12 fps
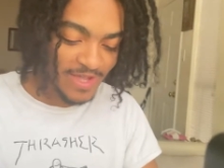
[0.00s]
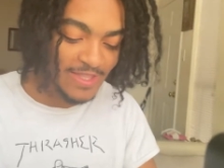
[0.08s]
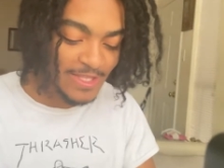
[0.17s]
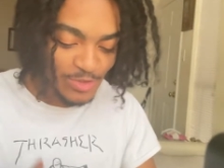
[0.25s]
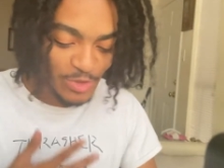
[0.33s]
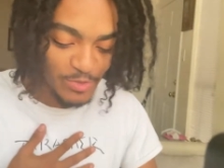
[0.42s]
At
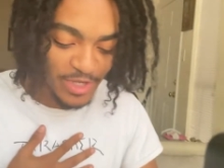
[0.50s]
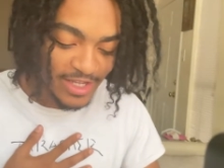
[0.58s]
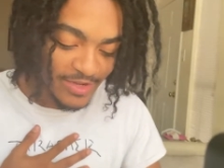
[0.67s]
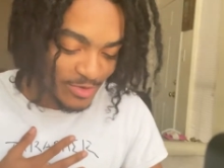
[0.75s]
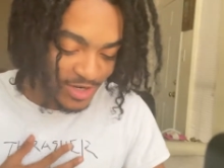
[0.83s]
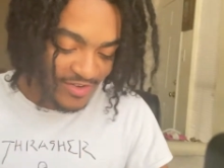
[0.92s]
least with
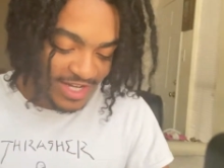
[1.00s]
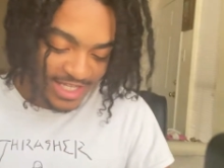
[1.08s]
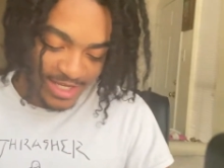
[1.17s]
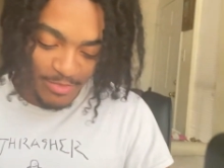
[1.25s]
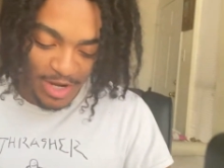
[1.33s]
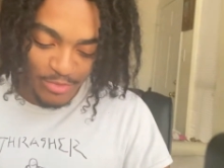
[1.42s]
me, whenever I
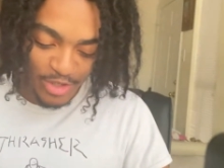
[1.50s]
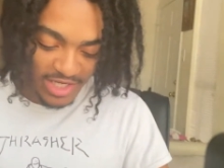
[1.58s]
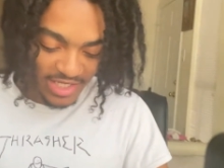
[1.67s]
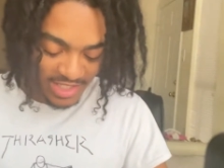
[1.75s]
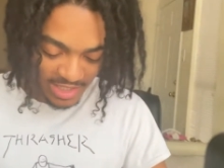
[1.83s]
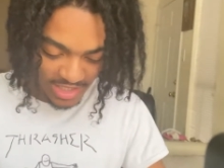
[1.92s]
take my
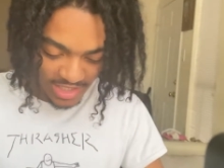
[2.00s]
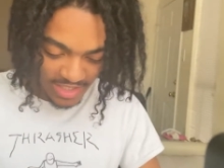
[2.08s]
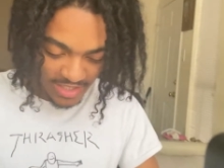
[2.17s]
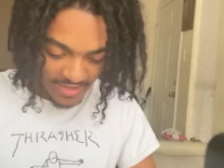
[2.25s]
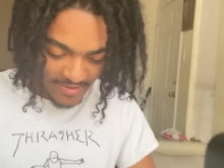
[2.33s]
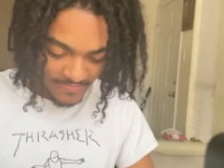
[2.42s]
breaks. Oh, hell
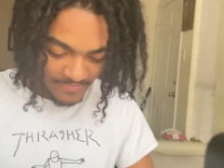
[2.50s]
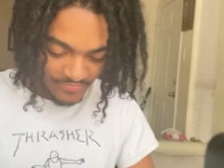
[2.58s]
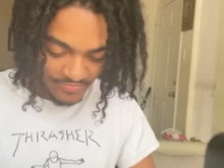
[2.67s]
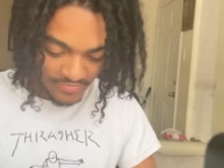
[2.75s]
yeah, yeah.